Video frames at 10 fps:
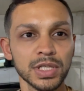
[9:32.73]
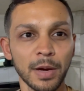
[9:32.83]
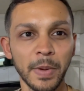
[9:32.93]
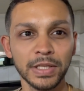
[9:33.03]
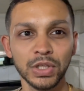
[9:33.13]

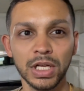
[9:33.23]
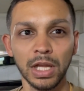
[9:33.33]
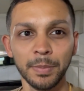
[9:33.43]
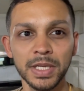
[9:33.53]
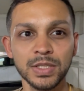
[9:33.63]
got back to
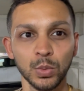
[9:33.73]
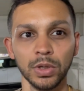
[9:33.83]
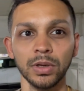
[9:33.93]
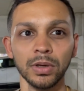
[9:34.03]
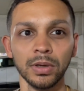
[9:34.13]
Columbus.
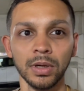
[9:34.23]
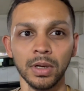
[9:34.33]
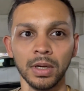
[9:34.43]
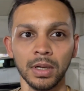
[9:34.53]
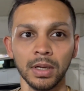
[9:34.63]
We're
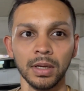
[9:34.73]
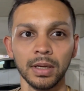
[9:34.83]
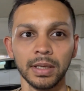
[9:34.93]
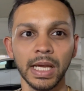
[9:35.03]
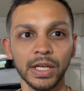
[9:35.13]

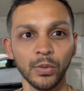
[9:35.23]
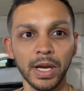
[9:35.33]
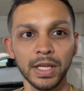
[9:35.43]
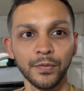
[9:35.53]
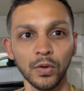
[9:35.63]
getting
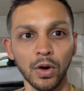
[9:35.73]
ready for